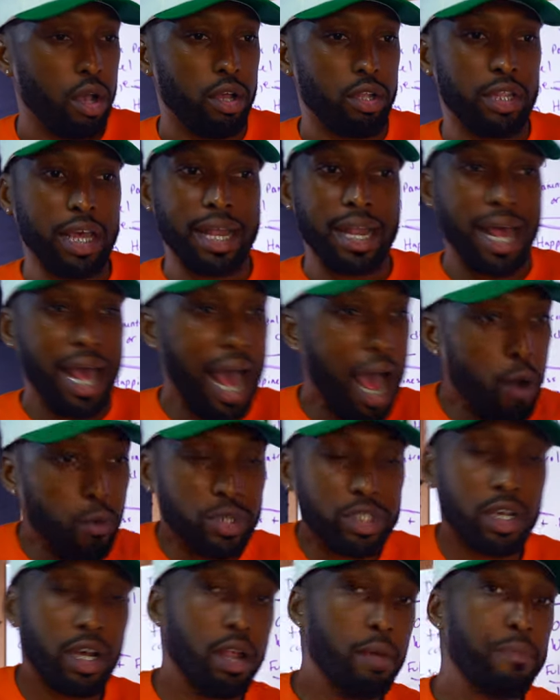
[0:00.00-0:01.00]
that I
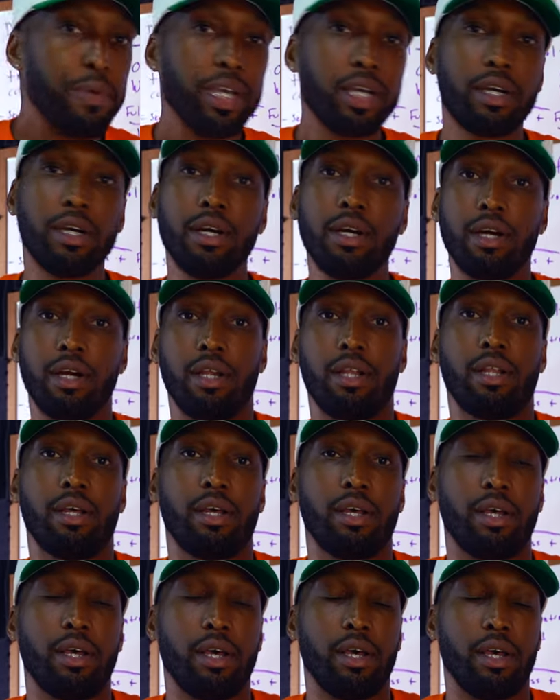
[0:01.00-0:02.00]
was going to be good.
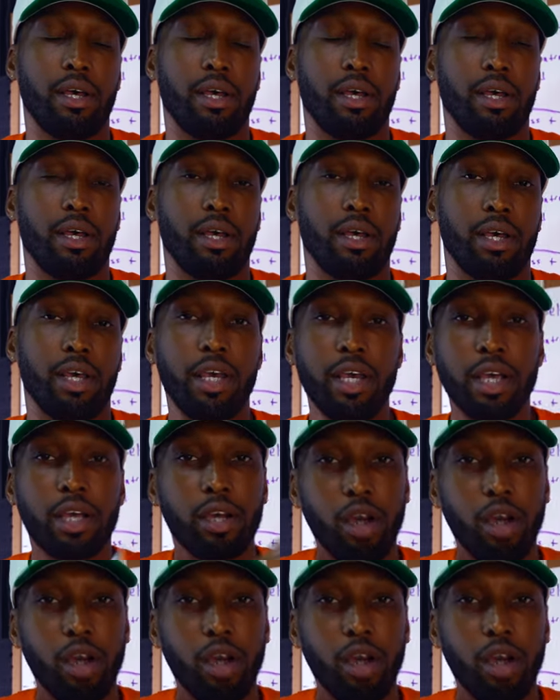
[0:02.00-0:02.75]
He